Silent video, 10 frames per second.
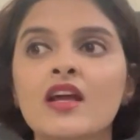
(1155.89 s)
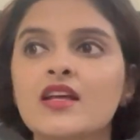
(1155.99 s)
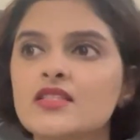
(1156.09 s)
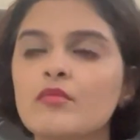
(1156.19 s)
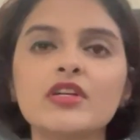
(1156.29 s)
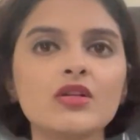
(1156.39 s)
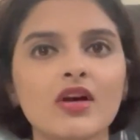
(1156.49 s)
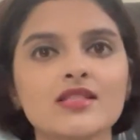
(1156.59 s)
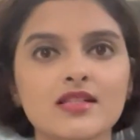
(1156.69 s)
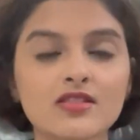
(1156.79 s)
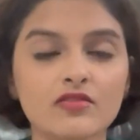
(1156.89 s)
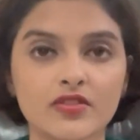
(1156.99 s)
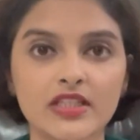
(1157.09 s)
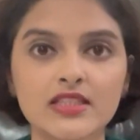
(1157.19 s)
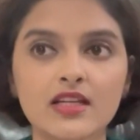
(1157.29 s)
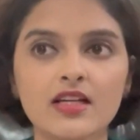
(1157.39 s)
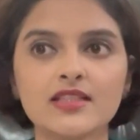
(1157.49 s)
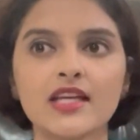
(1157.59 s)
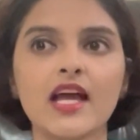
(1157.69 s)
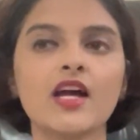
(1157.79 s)
Somebody who has schizophrenia,
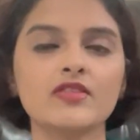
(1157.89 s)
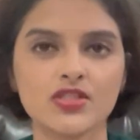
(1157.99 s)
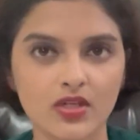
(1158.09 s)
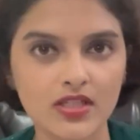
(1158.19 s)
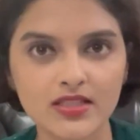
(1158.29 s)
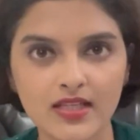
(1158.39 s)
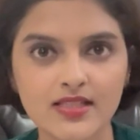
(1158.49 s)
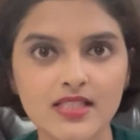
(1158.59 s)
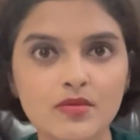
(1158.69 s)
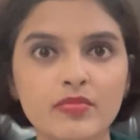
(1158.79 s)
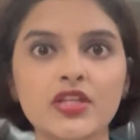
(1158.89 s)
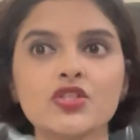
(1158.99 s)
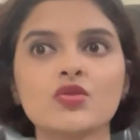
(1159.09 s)
they have disorganized speech.